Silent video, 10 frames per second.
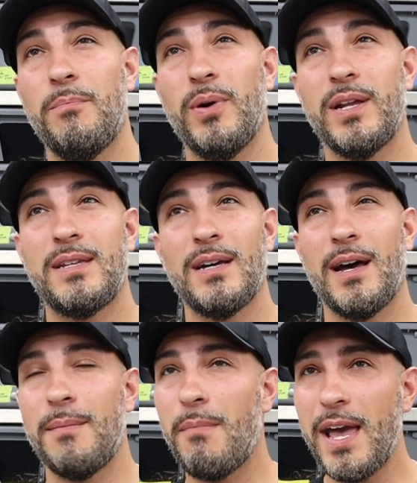but
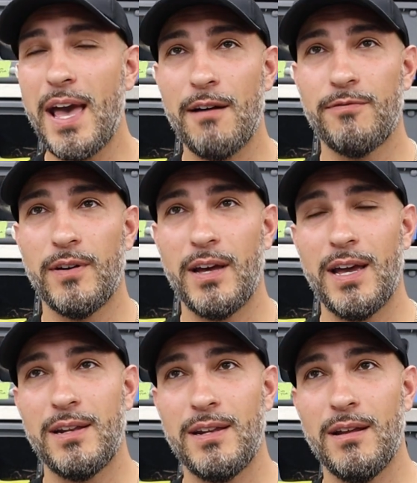I might have
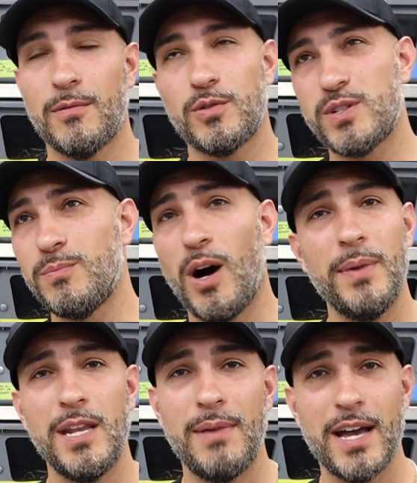a small, medium,